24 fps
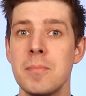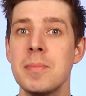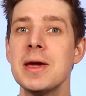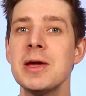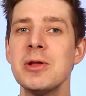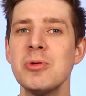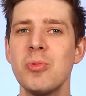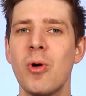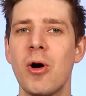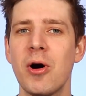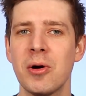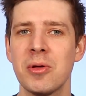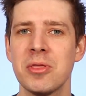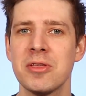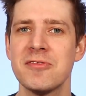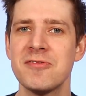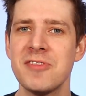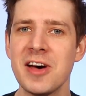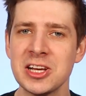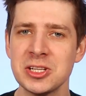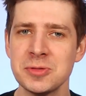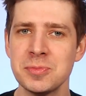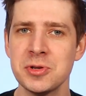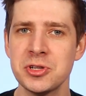Meanwhile, the
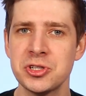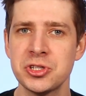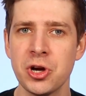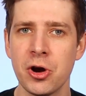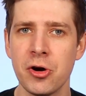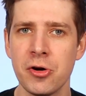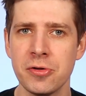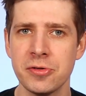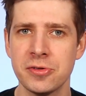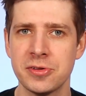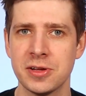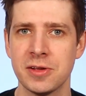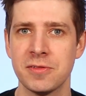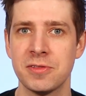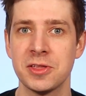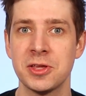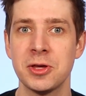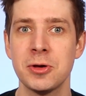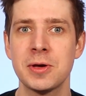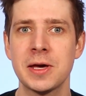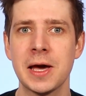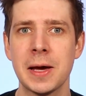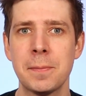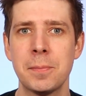vast majority of the
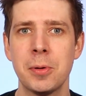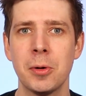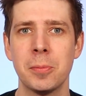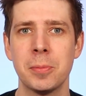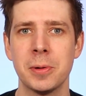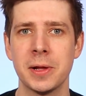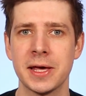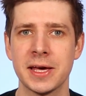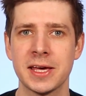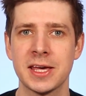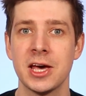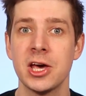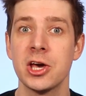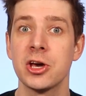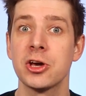U K public